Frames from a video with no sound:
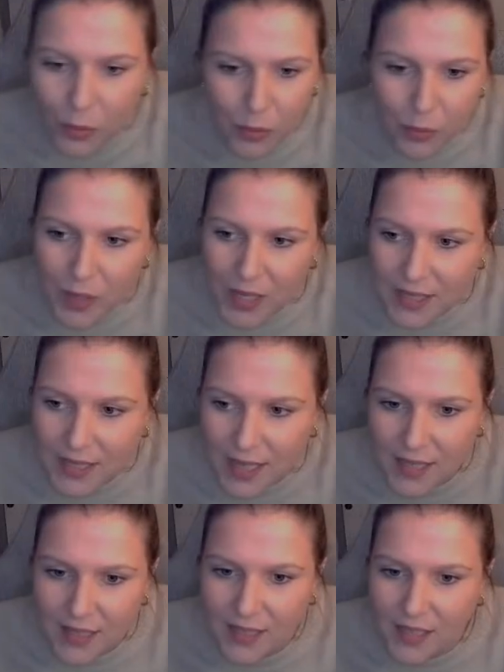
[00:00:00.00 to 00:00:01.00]
being
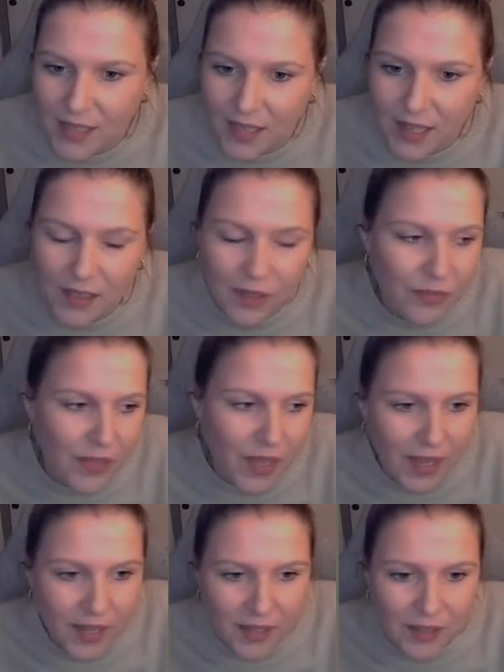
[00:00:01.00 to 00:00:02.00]
sassy. I love
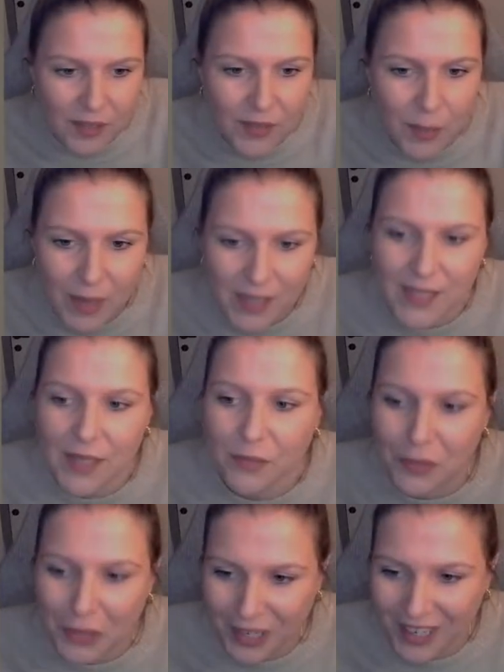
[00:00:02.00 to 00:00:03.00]
that. I love that mindset
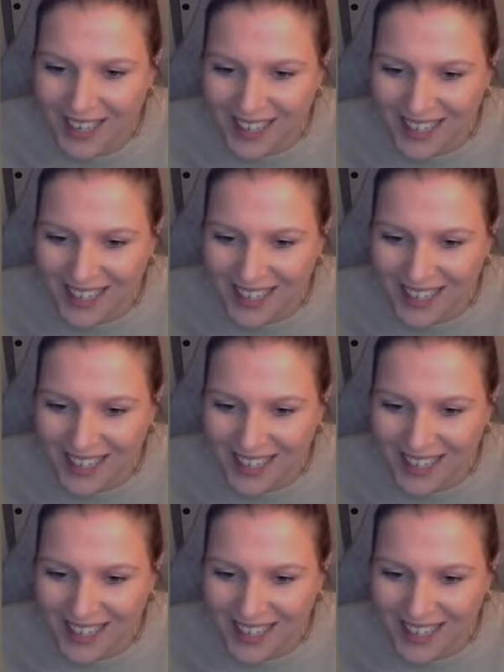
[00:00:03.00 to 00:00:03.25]
for her.